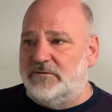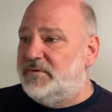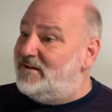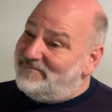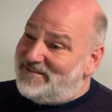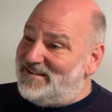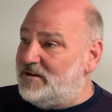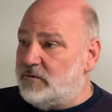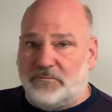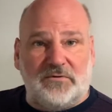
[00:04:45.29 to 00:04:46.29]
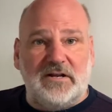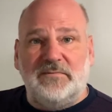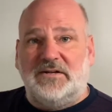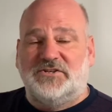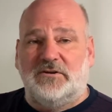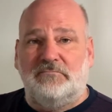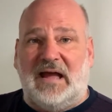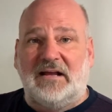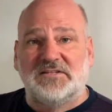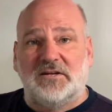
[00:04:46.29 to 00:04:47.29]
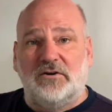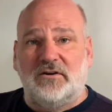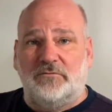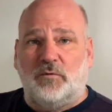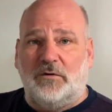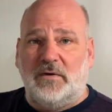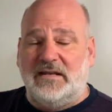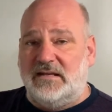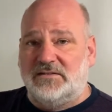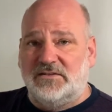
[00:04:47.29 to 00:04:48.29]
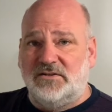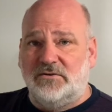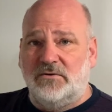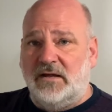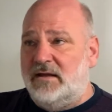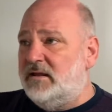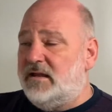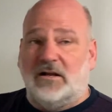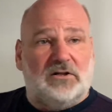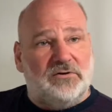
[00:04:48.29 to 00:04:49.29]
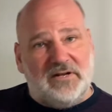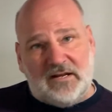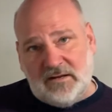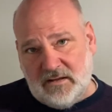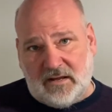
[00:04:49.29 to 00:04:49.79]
but I think we're pretty much maxed out on what we need to do, including